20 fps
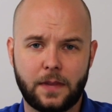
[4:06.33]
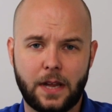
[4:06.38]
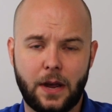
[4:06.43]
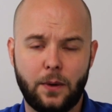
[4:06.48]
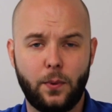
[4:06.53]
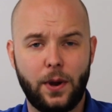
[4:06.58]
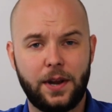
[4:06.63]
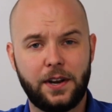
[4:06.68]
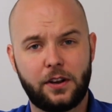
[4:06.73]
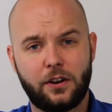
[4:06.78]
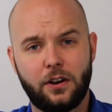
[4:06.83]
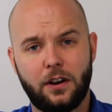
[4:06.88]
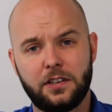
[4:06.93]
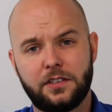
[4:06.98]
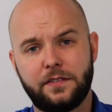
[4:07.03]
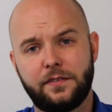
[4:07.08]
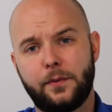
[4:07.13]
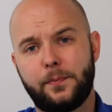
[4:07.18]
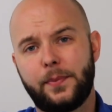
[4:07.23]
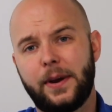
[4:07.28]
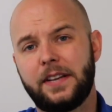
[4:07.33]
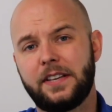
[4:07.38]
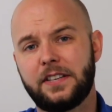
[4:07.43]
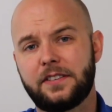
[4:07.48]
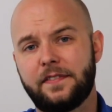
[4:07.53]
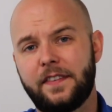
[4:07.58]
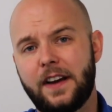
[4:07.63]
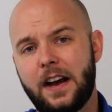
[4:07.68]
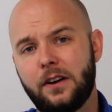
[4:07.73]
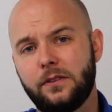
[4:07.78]
When the cause of your pain is
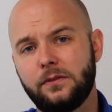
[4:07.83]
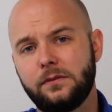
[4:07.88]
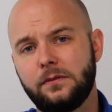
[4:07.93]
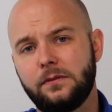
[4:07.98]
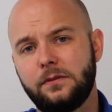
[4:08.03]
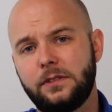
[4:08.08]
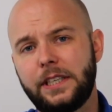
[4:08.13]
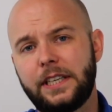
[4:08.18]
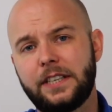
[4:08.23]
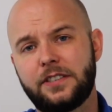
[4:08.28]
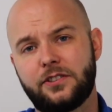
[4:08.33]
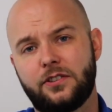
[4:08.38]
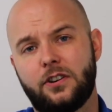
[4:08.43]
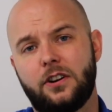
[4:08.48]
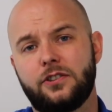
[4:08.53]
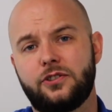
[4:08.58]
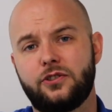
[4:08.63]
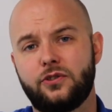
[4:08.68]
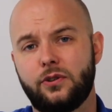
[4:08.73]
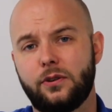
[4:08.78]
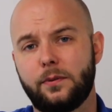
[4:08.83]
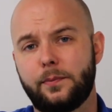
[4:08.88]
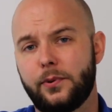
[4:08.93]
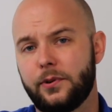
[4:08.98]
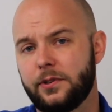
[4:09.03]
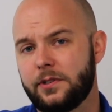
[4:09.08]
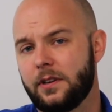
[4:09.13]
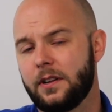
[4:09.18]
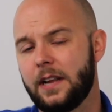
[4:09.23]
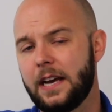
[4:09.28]
found, you can start your
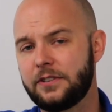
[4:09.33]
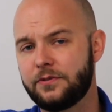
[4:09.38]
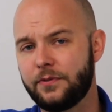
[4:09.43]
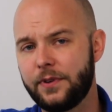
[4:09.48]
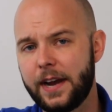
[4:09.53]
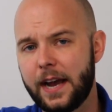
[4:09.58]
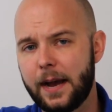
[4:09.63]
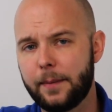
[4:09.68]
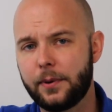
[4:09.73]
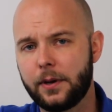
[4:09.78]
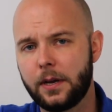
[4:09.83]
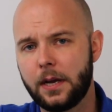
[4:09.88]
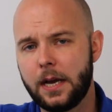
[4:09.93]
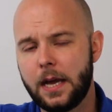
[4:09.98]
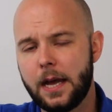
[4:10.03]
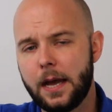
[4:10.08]
personalized rehab,